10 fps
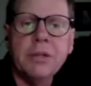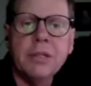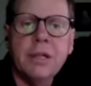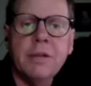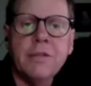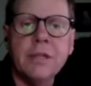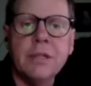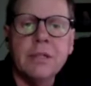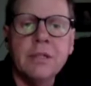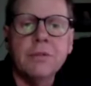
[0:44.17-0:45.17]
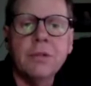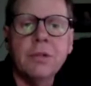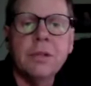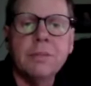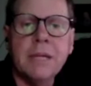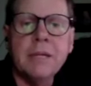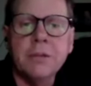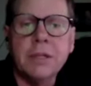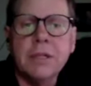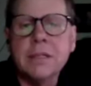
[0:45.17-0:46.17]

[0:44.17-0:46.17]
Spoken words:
yourself and your role at MathWorks?